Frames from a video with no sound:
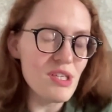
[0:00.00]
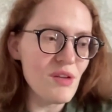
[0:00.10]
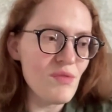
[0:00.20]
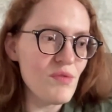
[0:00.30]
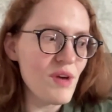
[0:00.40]

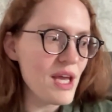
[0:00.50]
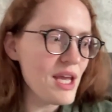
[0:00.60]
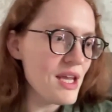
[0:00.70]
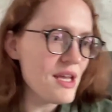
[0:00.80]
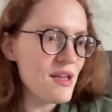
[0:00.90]

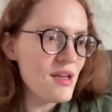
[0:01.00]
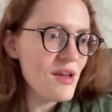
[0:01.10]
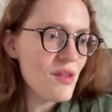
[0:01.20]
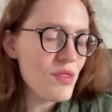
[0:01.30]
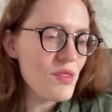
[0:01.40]
convey
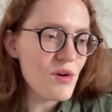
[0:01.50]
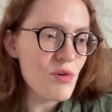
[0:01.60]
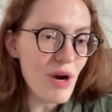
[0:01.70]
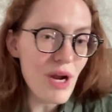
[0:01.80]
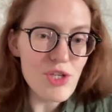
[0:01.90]
the
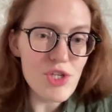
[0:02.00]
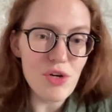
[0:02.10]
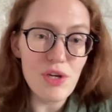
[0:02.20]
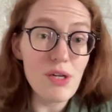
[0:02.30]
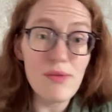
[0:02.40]

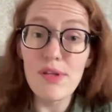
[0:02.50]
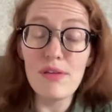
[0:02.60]
grandeur,